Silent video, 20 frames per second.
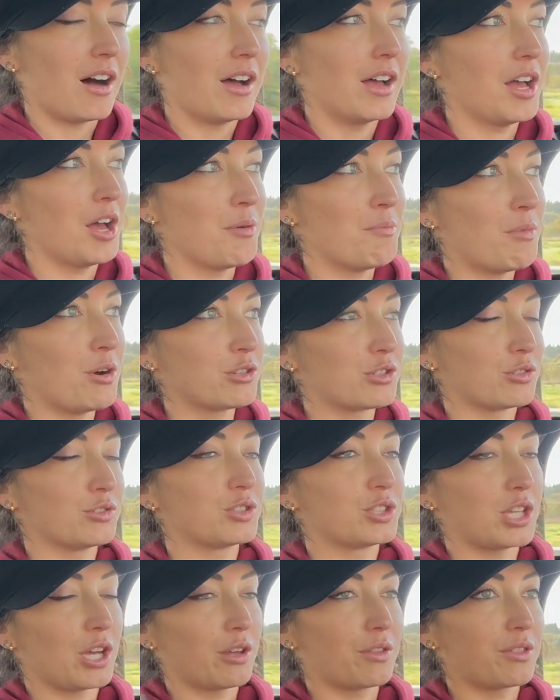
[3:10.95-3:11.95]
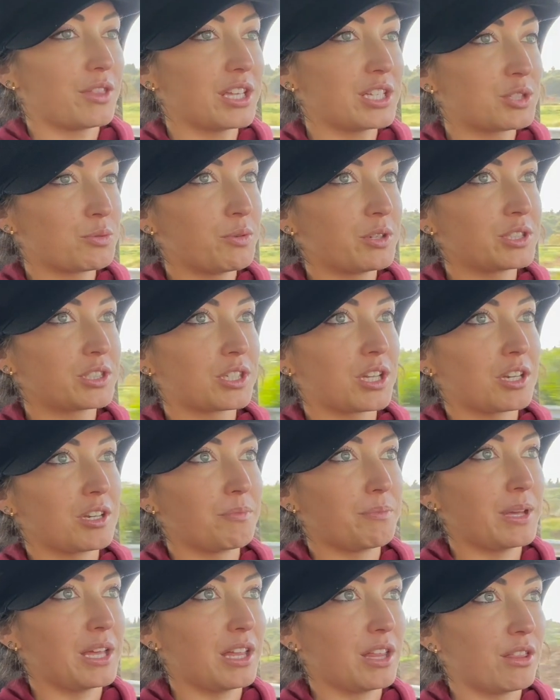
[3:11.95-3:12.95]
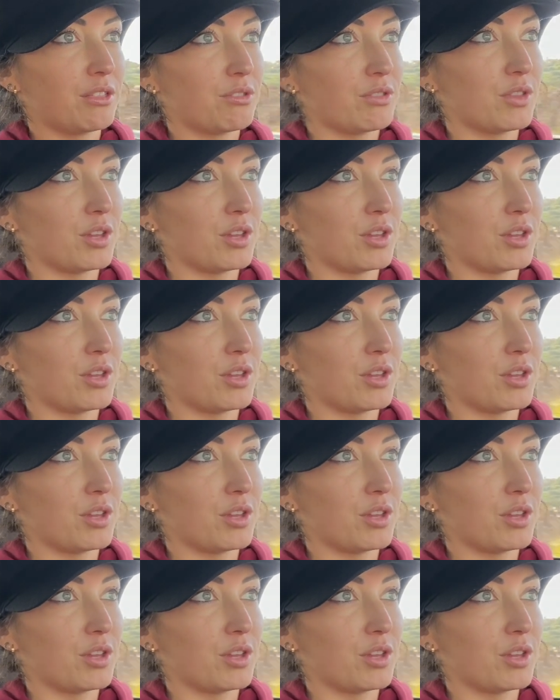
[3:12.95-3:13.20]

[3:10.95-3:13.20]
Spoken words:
a model, so this one's going to be